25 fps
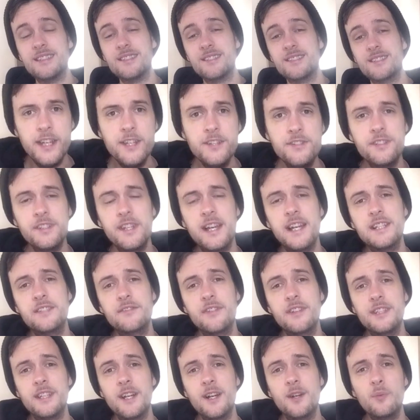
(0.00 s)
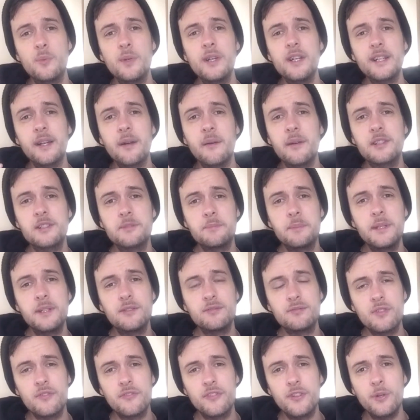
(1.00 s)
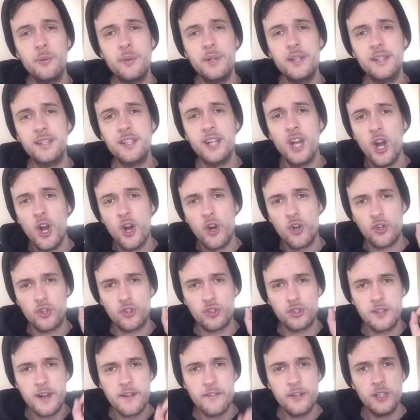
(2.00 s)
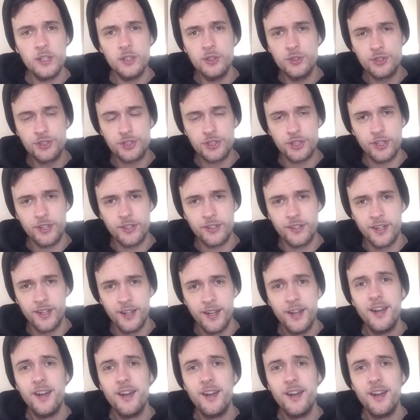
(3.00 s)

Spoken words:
and in today's video we're going to be reviewing Revolution